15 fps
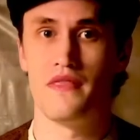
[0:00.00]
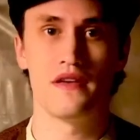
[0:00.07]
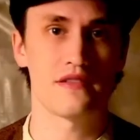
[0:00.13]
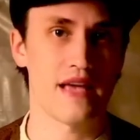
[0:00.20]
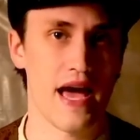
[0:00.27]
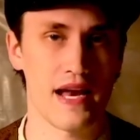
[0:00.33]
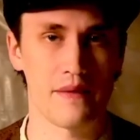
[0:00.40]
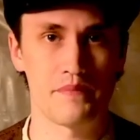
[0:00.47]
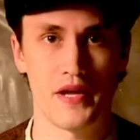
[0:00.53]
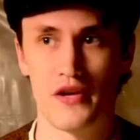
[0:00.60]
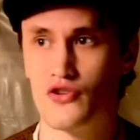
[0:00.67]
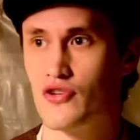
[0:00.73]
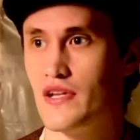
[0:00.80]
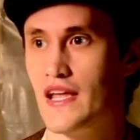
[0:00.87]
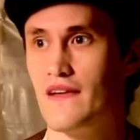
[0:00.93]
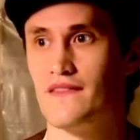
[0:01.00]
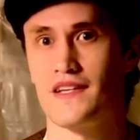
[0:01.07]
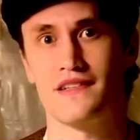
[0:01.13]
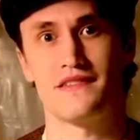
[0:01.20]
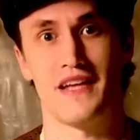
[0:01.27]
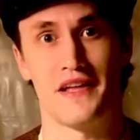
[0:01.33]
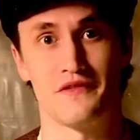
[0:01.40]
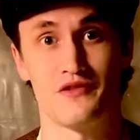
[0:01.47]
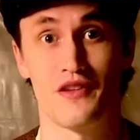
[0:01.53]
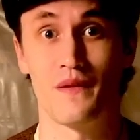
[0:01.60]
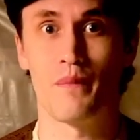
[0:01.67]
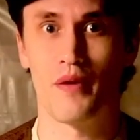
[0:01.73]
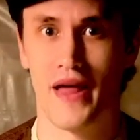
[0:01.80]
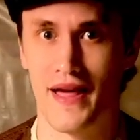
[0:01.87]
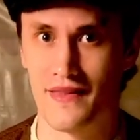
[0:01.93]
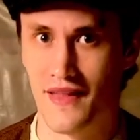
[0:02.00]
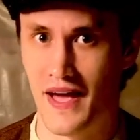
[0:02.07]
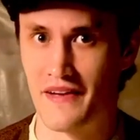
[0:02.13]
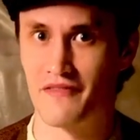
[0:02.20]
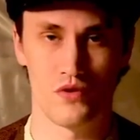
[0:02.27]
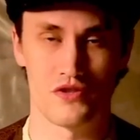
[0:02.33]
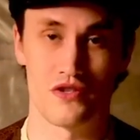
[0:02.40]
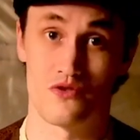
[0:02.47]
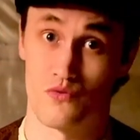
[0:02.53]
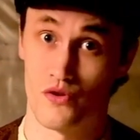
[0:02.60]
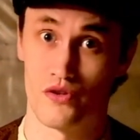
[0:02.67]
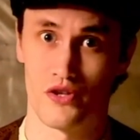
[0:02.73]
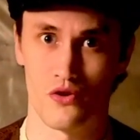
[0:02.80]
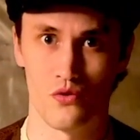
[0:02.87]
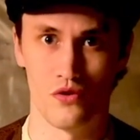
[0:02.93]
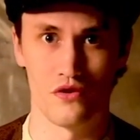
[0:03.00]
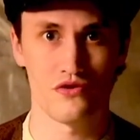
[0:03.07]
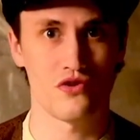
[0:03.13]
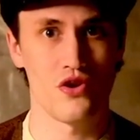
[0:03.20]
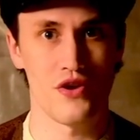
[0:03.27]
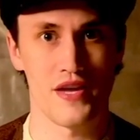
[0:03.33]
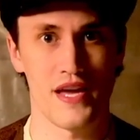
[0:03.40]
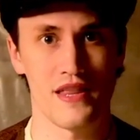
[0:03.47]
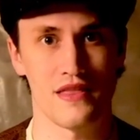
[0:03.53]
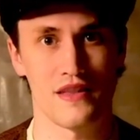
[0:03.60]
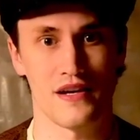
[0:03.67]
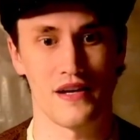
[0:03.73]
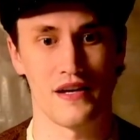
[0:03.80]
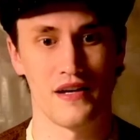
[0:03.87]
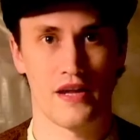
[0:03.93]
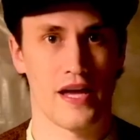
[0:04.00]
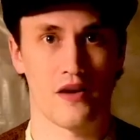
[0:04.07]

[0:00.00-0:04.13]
this adaptation even extends to the plant life, which is really cool. So you get the like